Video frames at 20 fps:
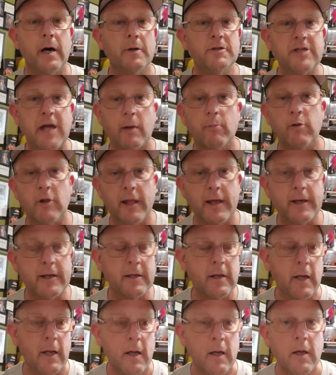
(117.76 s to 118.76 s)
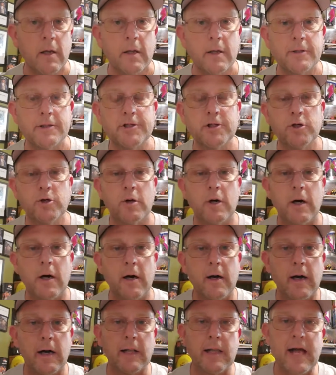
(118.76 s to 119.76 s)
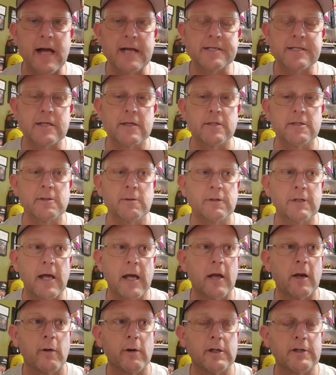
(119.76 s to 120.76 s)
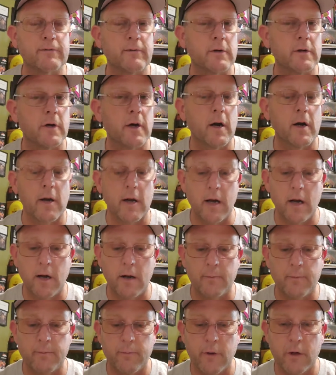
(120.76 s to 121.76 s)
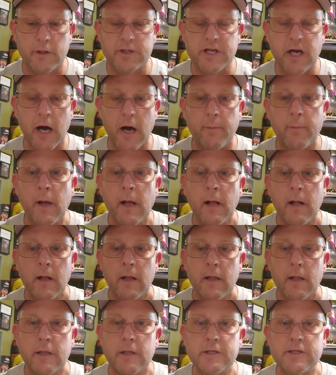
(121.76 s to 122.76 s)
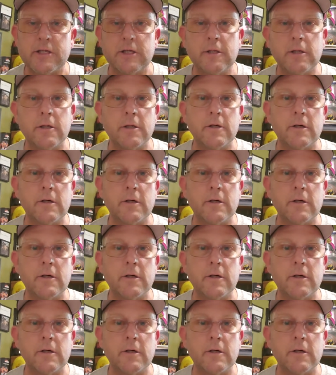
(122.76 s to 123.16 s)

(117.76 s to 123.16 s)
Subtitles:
job-related, to Alaska. She went to Anchorage for her job. And she